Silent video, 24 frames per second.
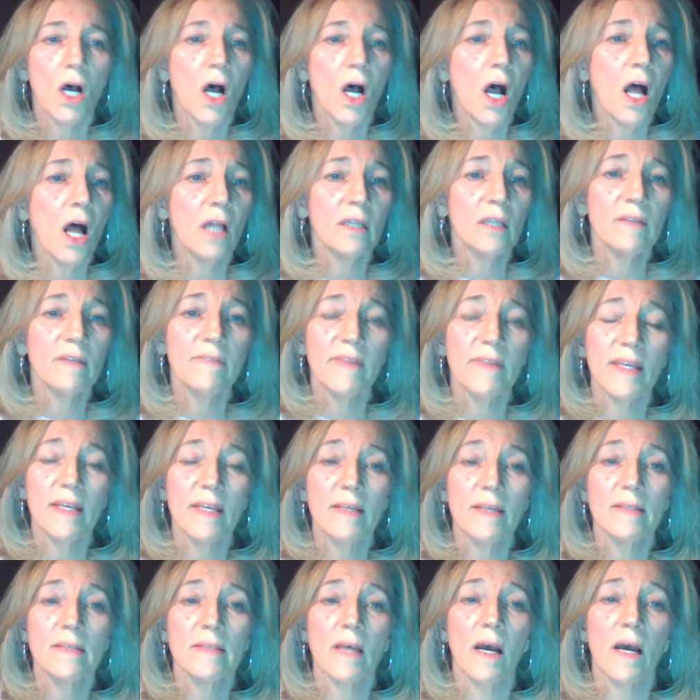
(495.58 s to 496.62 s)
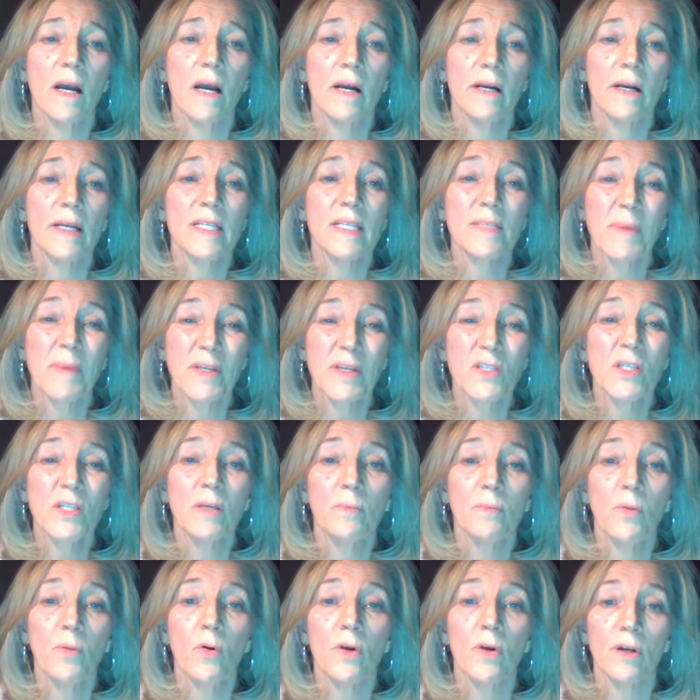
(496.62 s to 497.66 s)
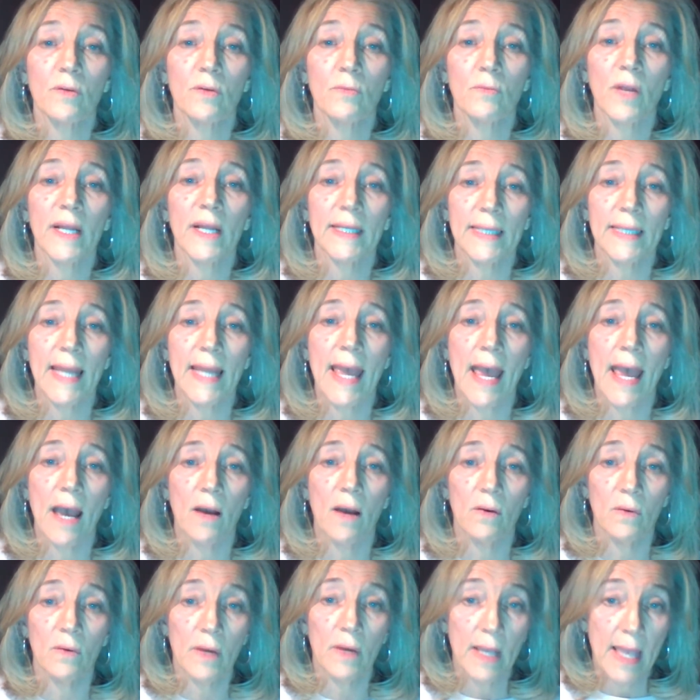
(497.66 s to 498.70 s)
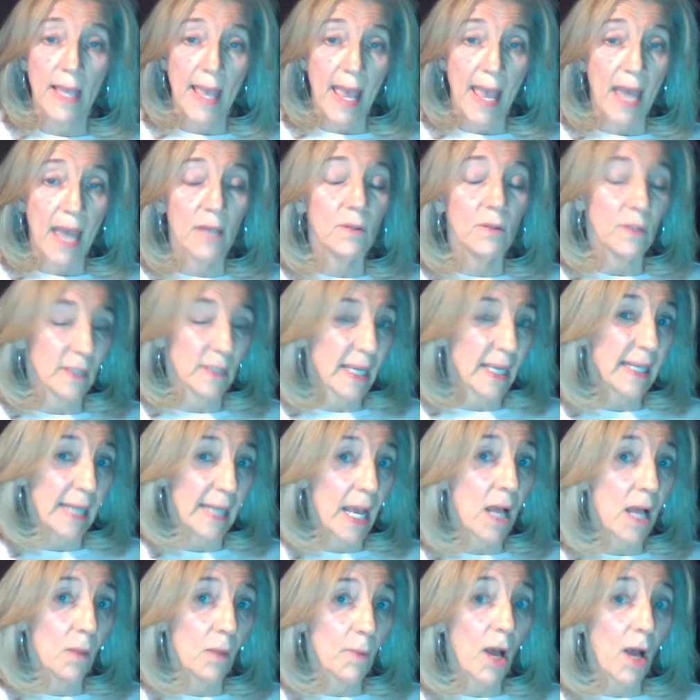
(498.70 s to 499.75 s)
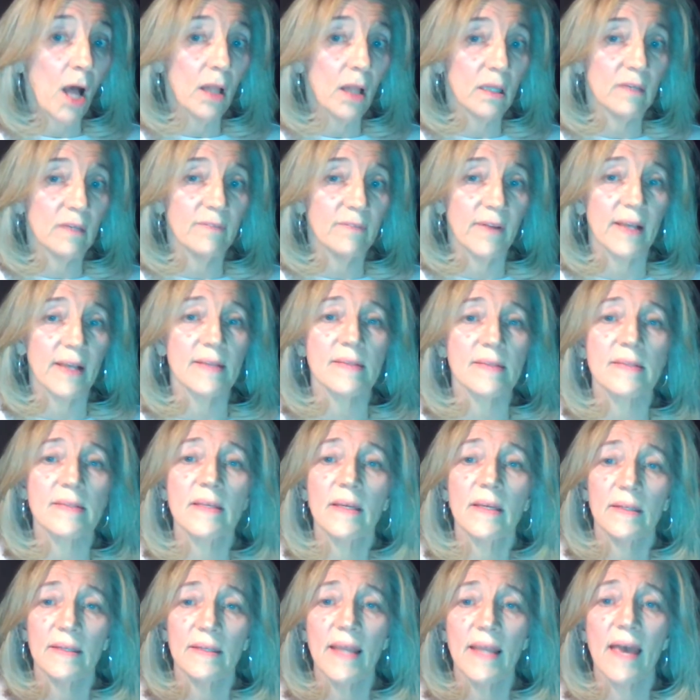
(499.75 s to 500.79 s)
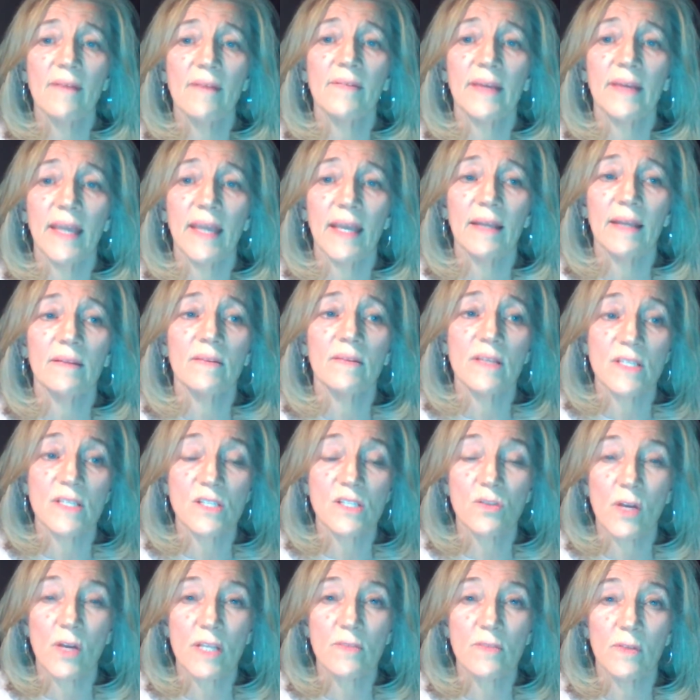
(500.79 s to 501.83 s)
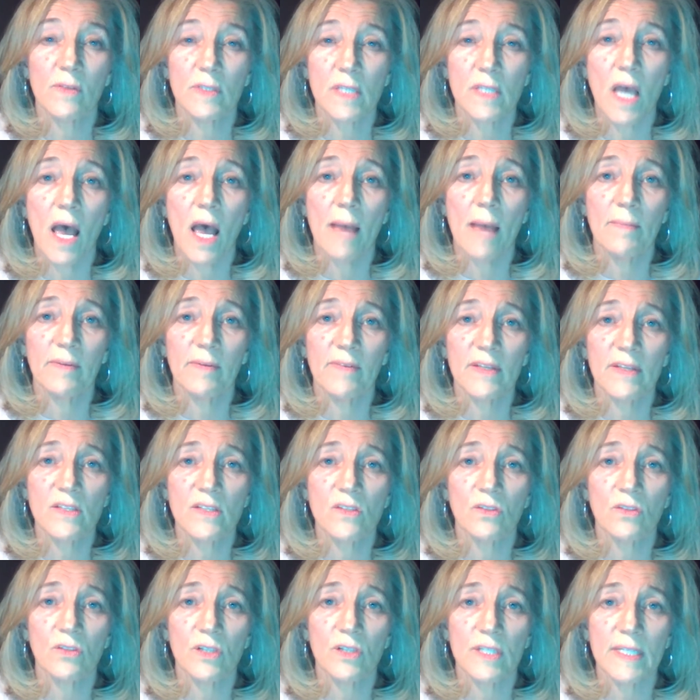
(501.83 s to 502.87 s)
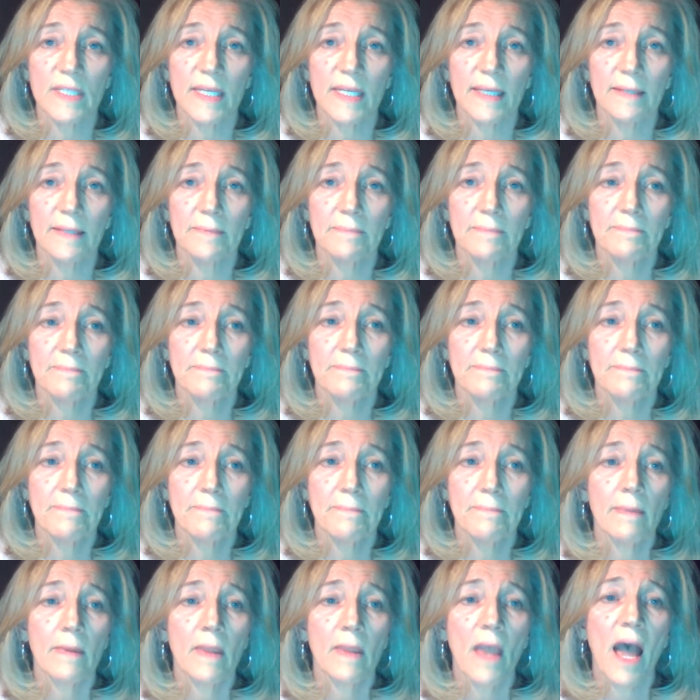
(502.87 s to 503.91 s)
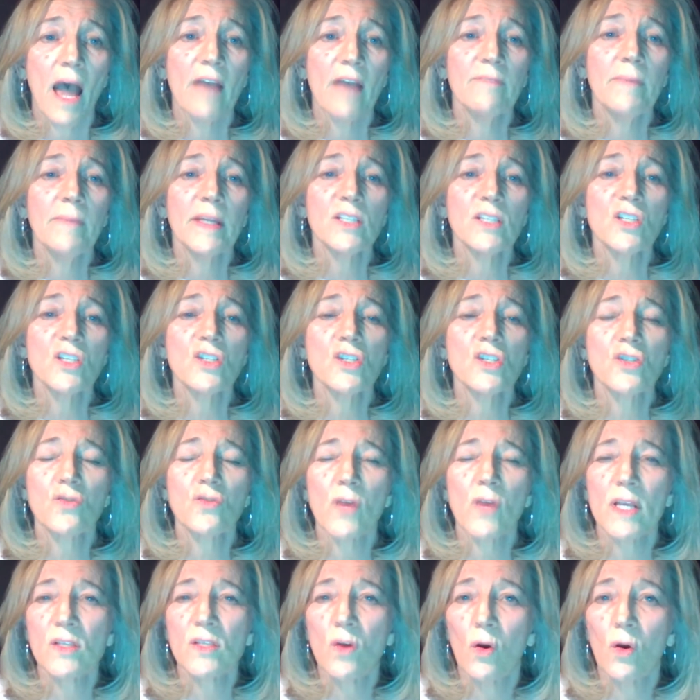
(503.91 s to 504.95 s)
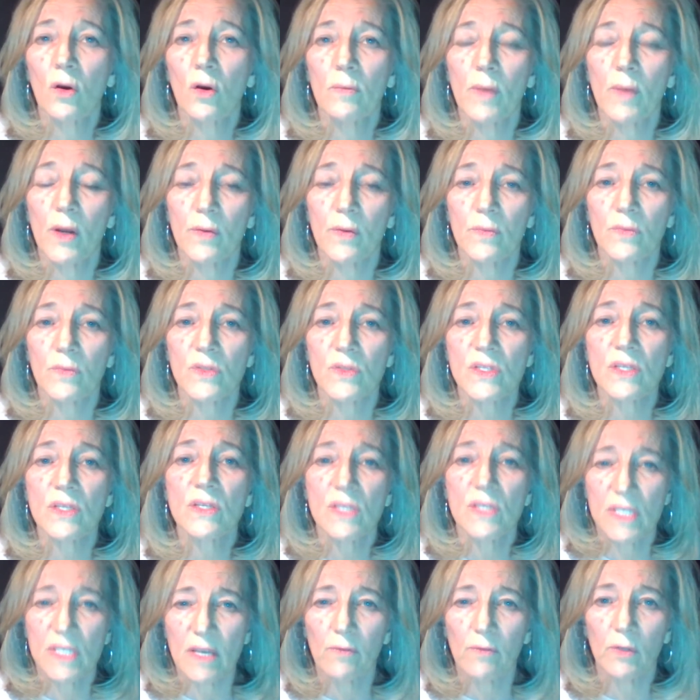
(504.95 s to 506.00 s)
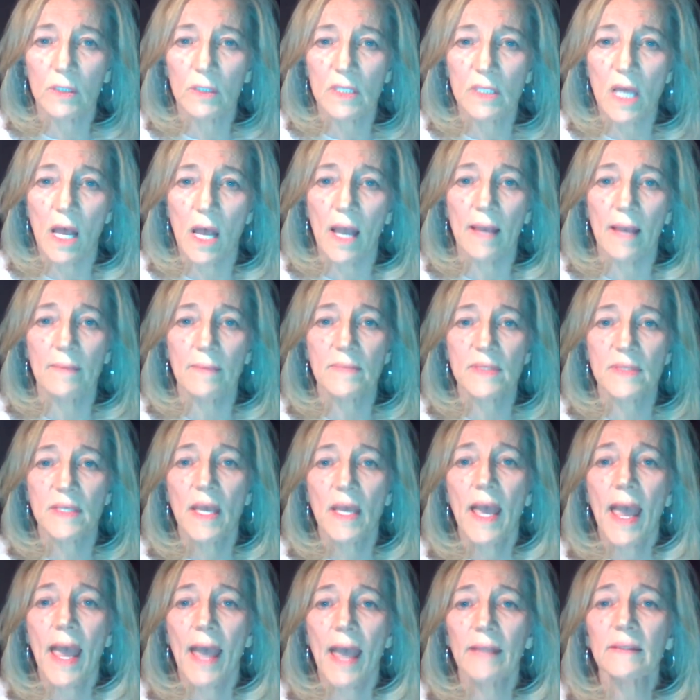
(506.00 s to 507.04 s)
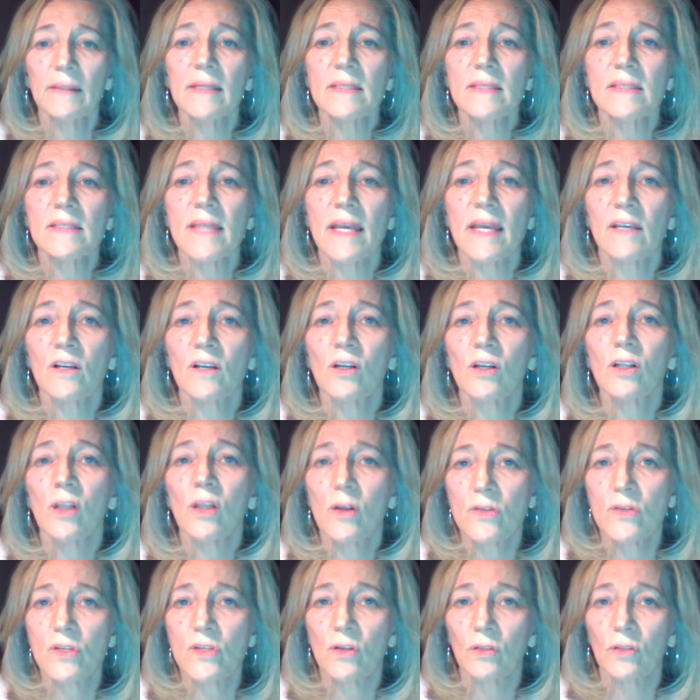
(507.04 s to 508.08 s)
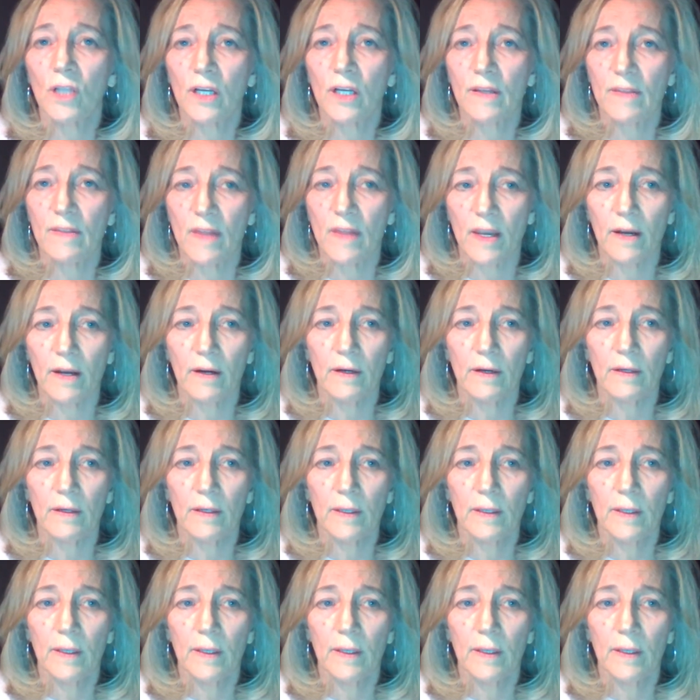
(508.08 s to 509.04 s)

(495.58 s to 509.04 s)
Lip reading: All of these are especially important right now and can help all of us navigate this stressful time of uncertainty. I've mentioned stress hormones several times, and let's take a closer look there.